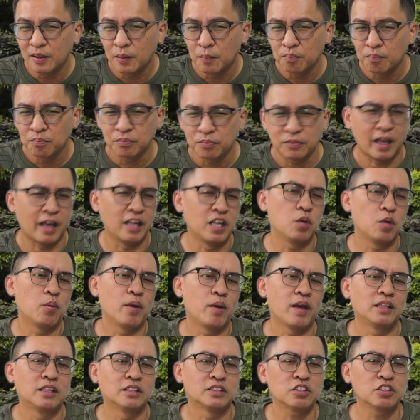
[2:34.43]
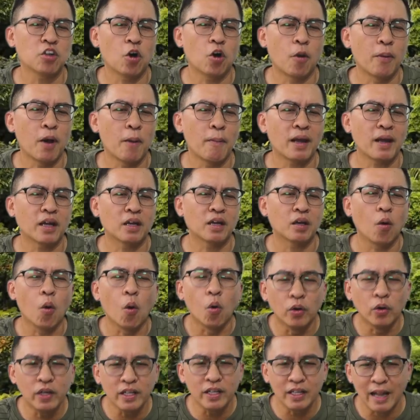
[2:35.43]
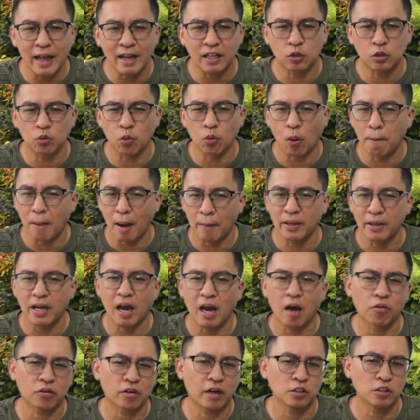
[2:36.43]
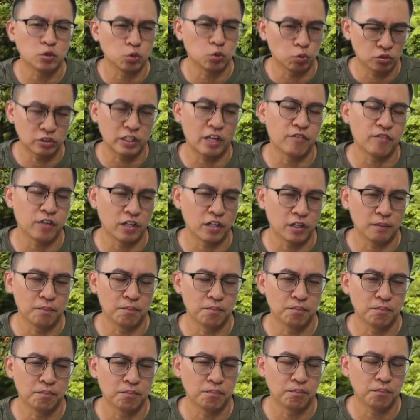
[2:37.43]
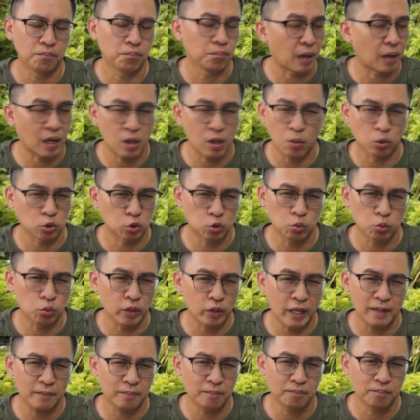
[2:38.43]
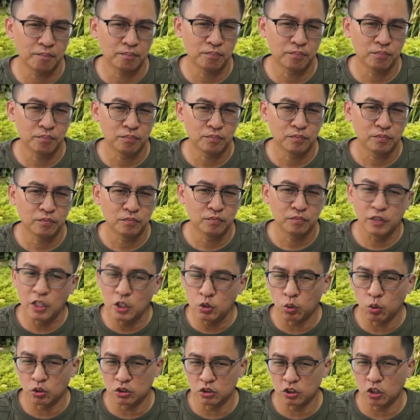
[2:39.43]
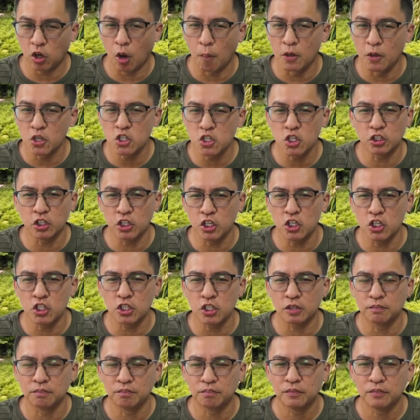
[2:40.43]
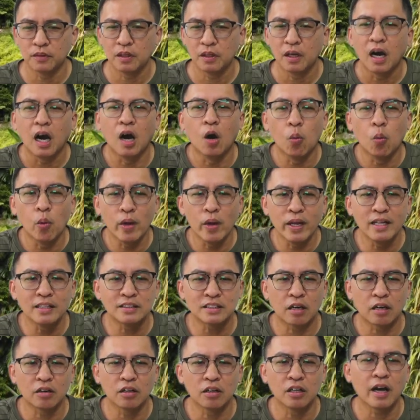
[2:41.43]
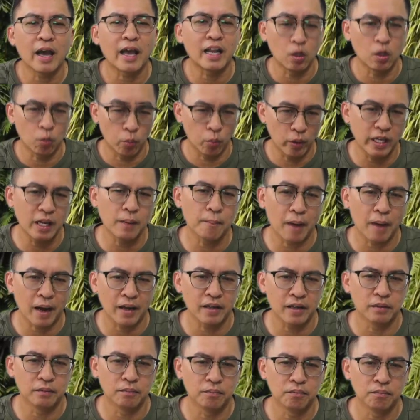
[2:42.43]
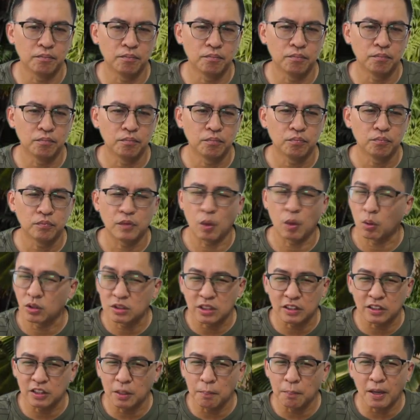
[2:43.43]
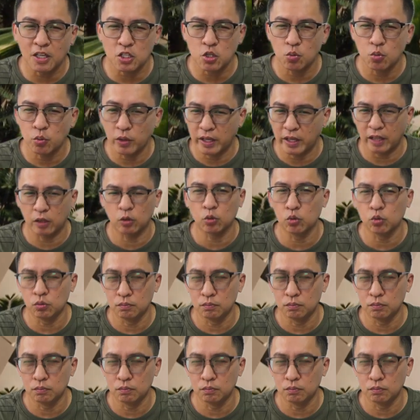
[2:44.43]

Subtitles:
Anyway, the sale of Perbank only led to a public outcry to save her. But it was too late. This was a commercial decision, a willing seller and a willing buyer. There was nothing much we can do.